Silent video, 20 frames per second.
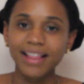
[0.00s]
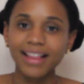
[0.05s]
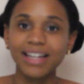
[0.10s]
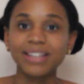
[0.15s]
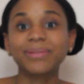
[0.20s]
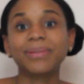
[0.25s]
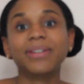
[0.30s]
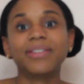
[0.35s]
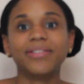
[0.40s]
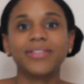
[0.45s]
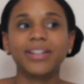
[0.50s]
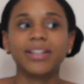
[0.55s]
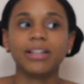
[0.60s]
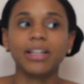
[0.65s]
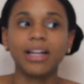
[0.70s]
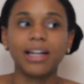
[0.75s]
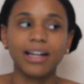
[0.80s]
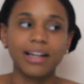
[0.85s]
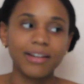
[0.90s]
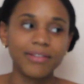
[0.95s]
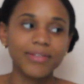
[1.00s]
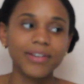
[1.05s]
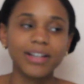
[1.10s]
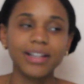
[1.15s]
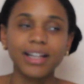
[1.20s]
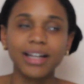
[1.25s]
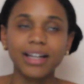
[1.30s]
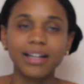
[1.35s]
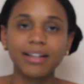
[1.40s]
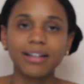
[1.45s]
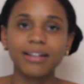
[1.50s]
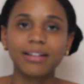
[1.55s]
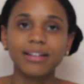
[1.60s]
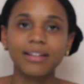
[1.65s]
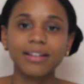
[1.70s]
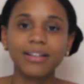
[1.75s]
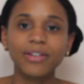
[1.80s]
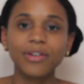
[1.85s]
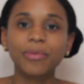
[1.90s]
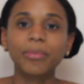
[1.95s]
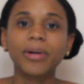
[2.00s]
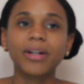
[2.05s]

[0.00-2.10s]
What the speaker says: That's what it felt like. It felt like little